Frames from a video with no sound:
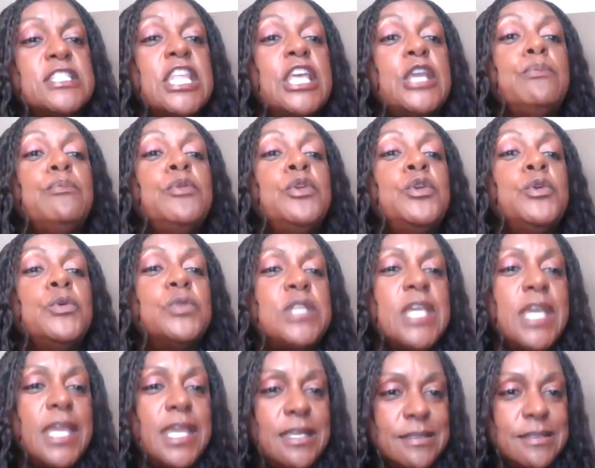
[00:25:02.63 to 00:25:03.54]
They
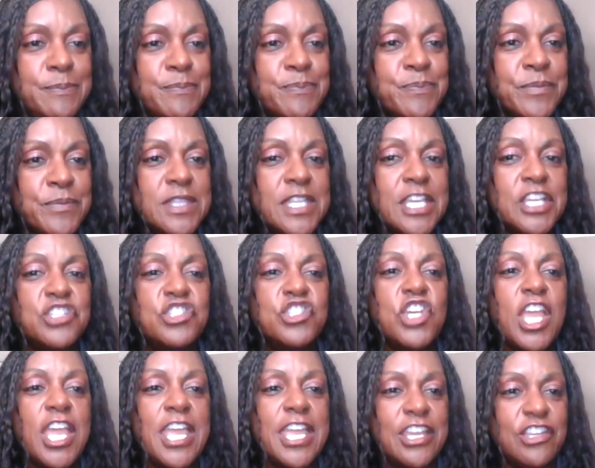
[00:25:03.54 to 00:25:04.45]
mutate, they
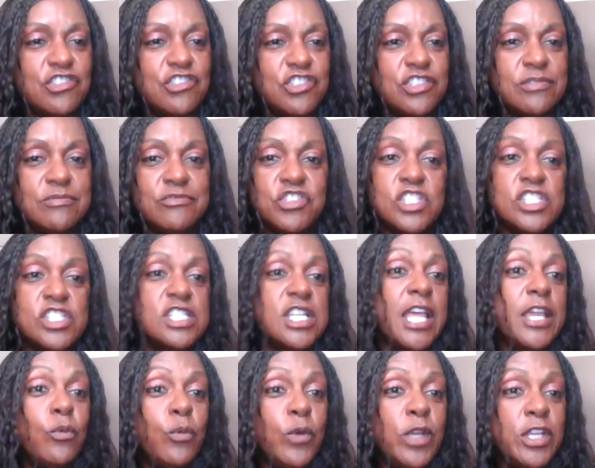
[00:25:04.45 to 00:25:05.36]
change, just
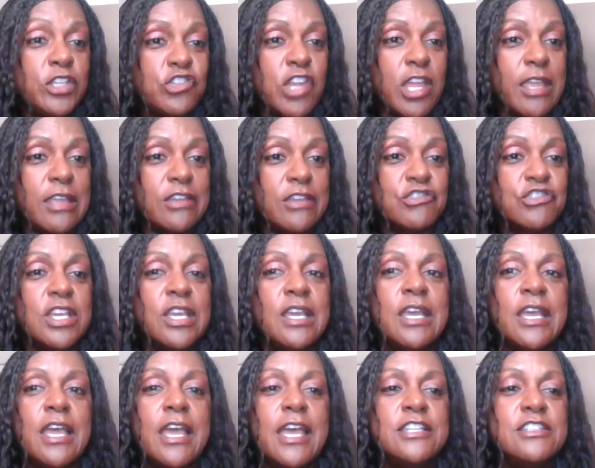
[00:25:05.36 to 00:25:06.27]
like we change.
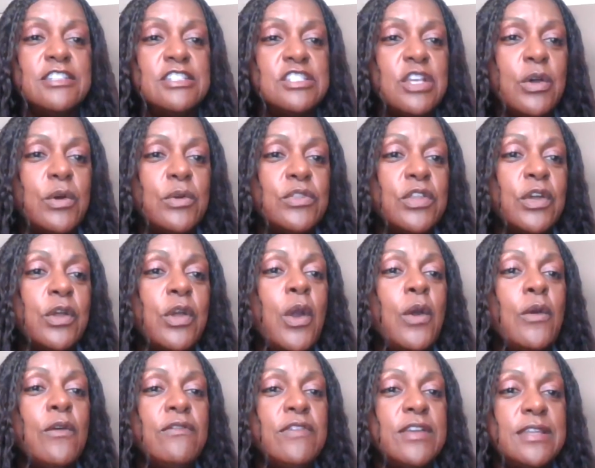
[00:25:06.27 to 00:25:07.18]
And so the
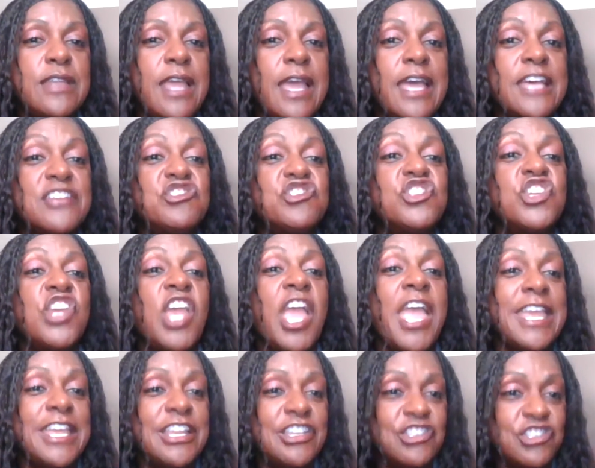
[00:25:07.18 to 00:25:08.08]
COVID has
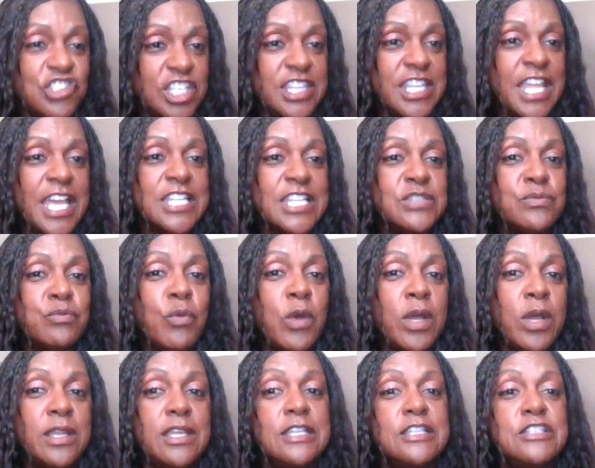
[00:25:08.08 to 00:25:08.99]
changed, and that's
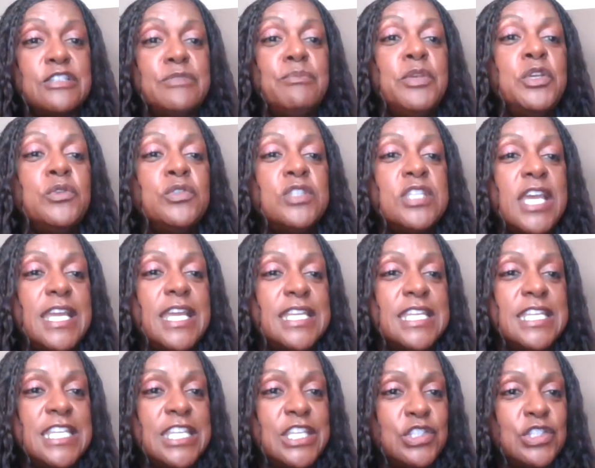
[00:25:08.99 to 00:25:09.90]
what it's
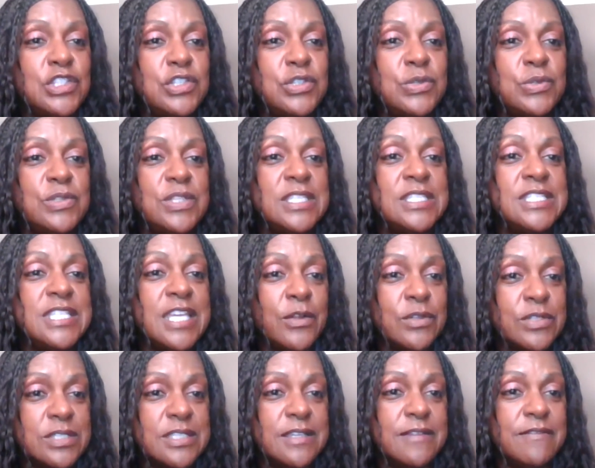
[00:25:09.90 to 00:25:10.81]
mutated into, the
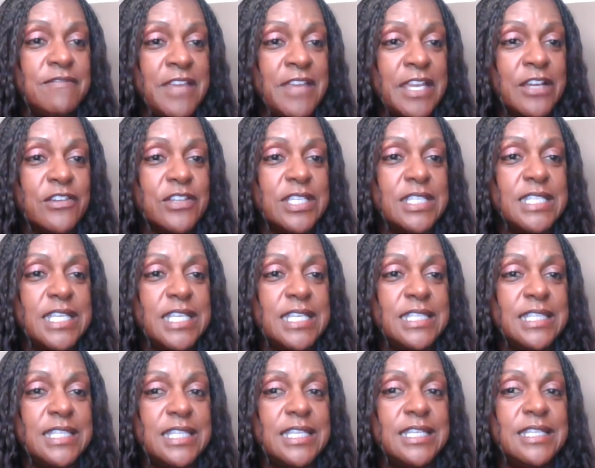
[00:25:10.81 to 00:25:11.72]
Delta variant
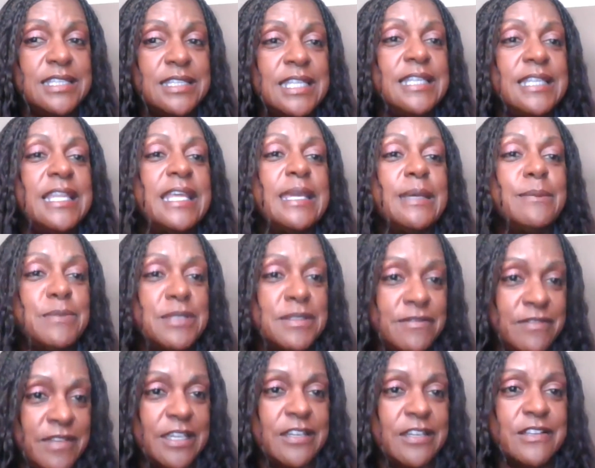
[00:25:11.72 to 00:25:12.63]
and the
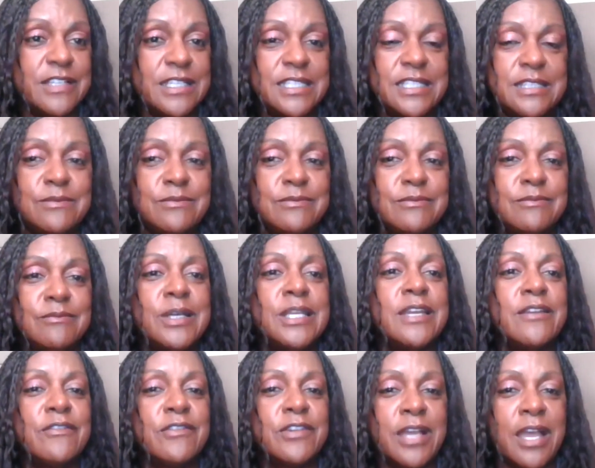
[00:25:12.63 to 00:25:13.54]
Lambda variant and
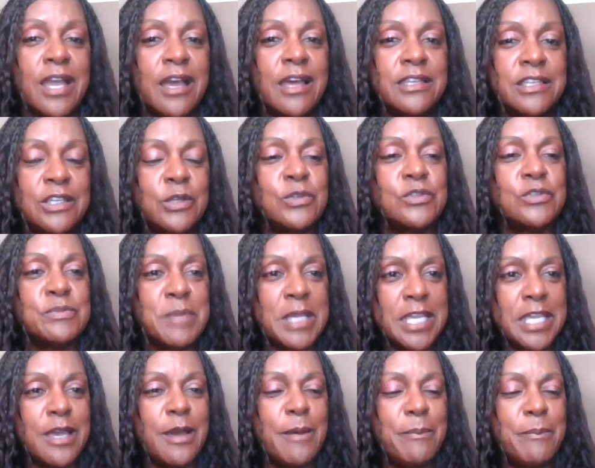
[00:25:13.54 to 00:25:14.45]
whatever God knows
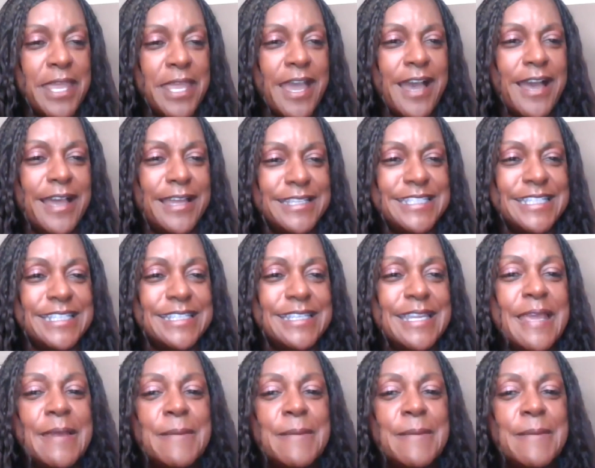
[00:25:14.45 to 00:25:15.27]
may come behind it.